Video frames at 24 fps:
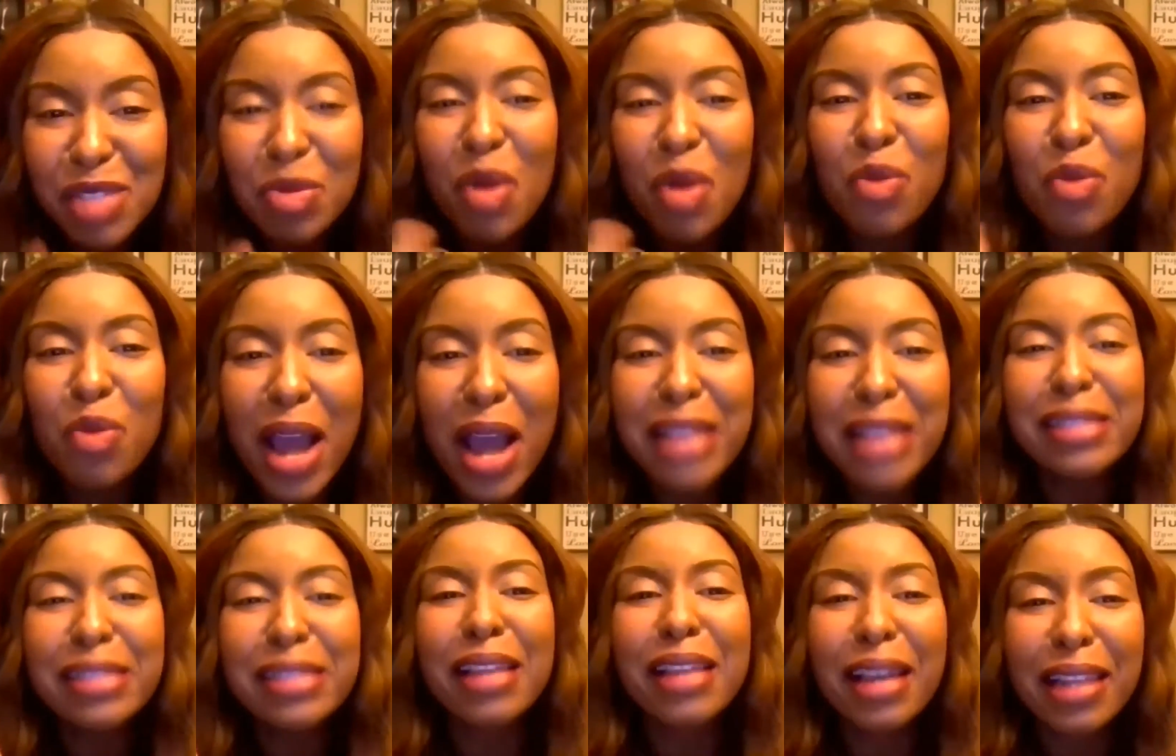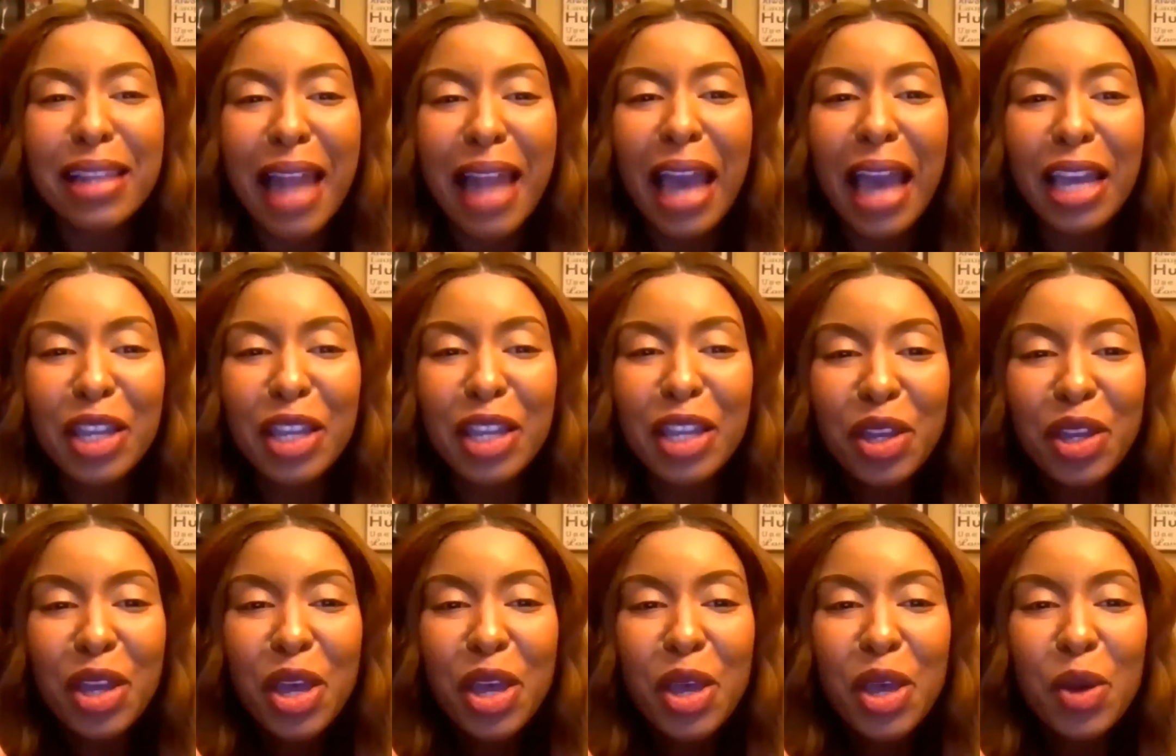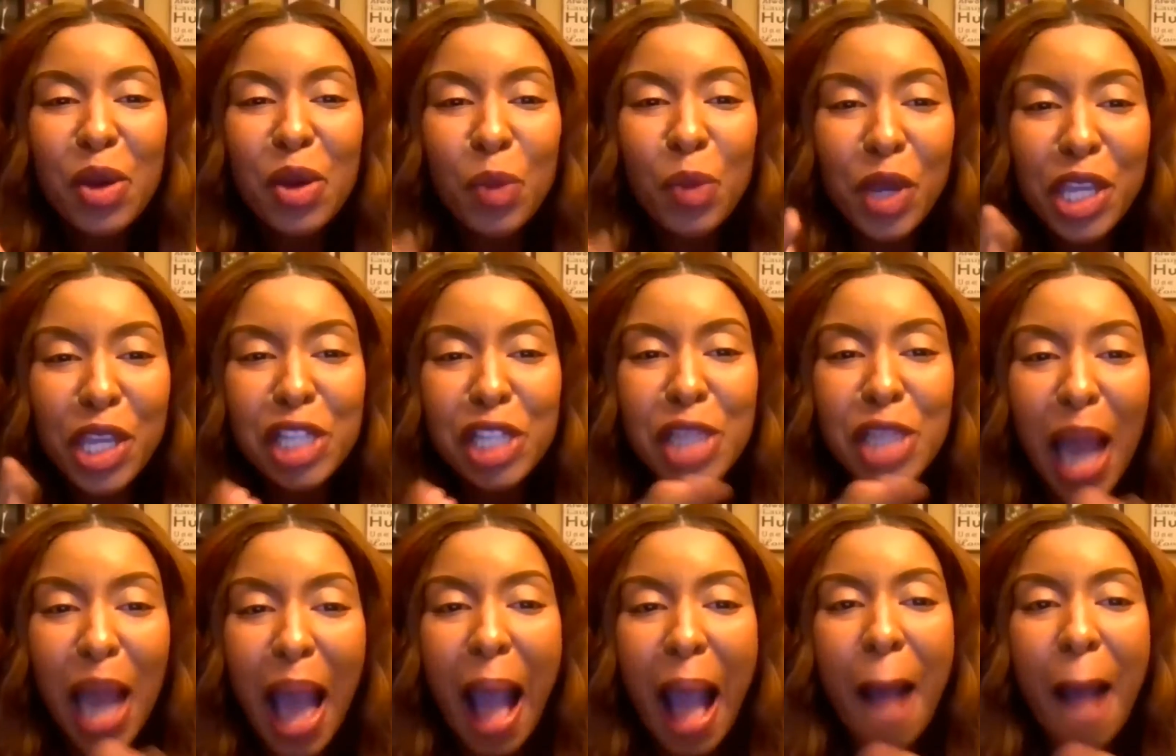what rest look like. When you jump